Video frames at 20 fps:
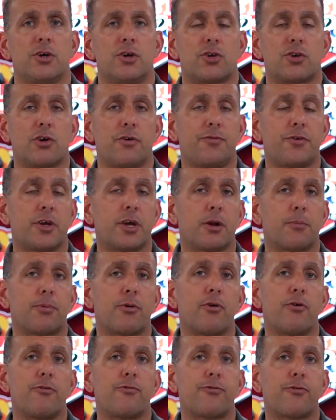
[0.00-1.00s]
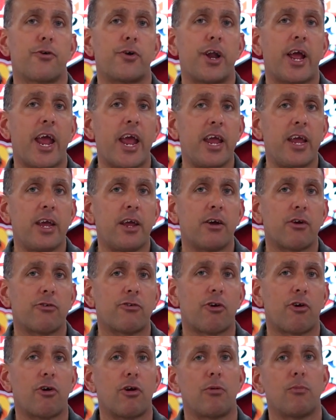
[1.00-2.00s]
So if you get approved for an eight-year
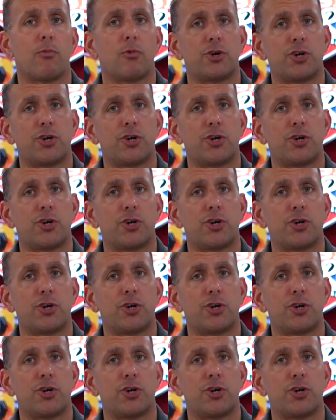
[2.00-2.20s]
term,